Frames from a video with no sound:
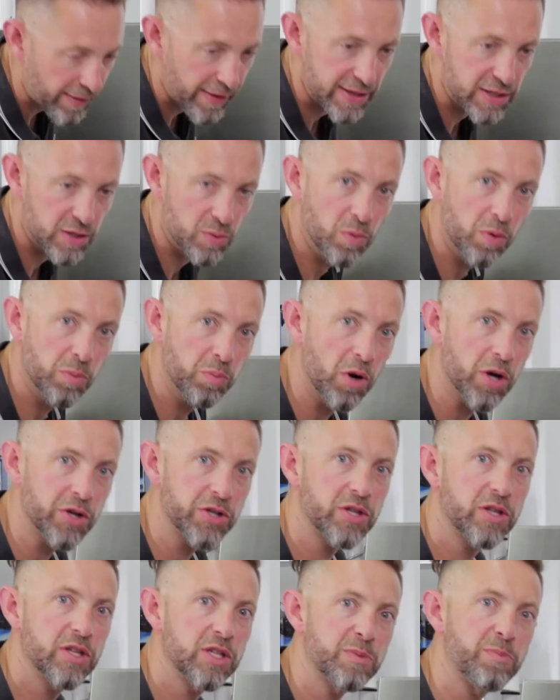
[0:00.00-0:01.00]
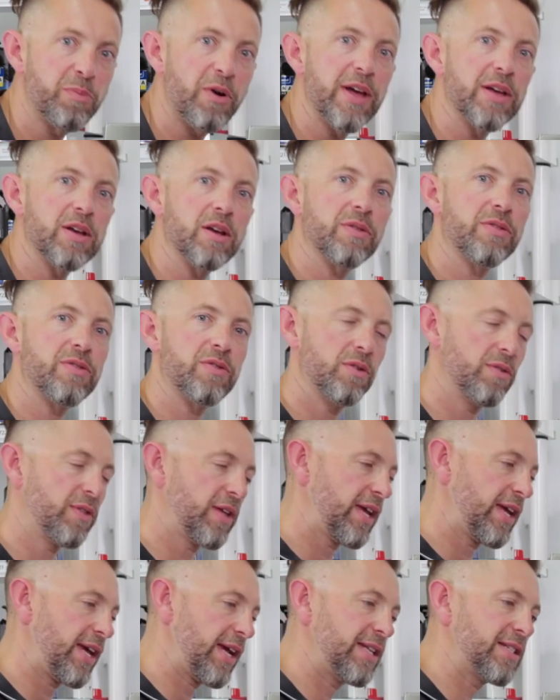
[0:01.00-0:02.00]
this will wash the spray gun through
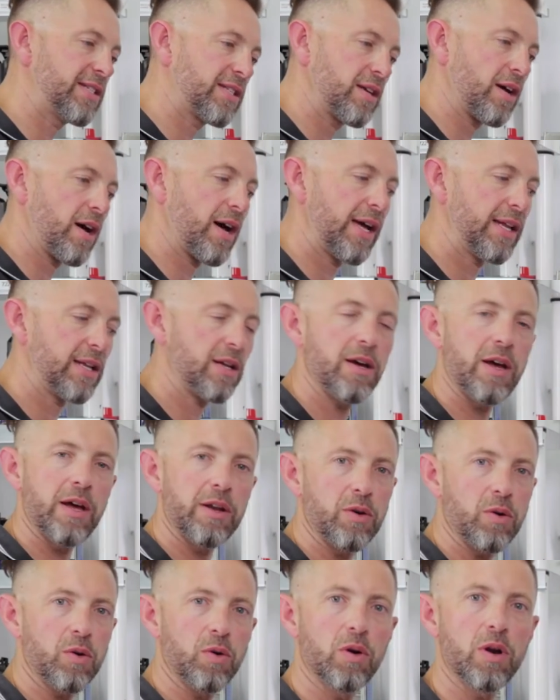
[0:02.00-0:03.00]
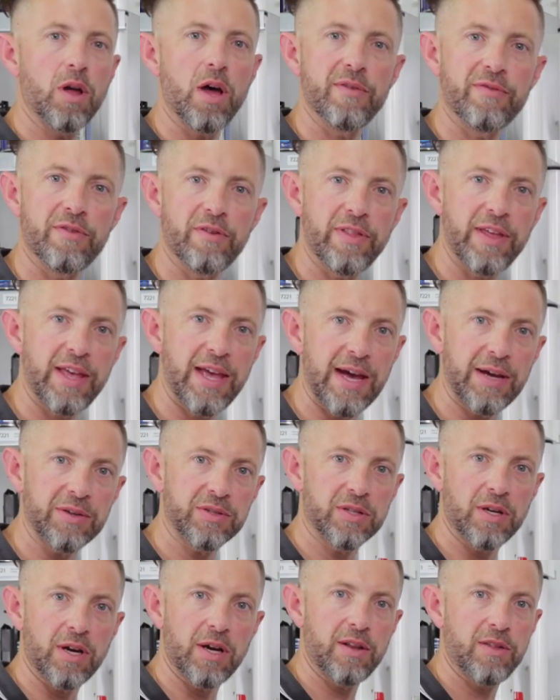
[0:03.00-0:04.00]
the inside and all over the
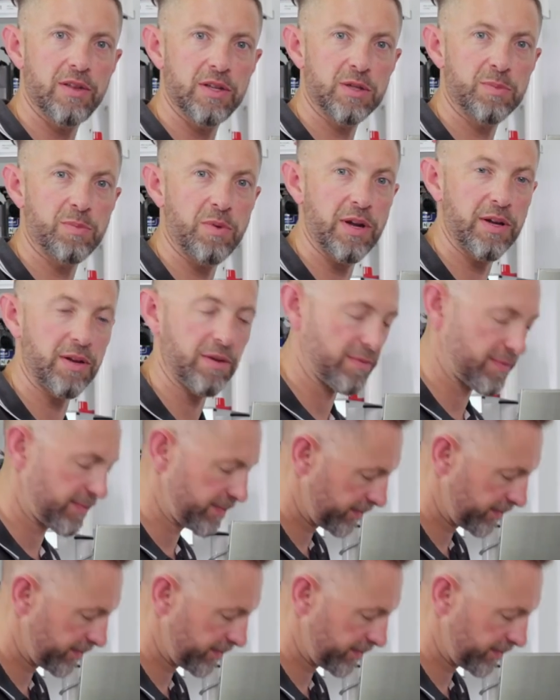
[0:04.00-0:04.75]
outside of the spray gun.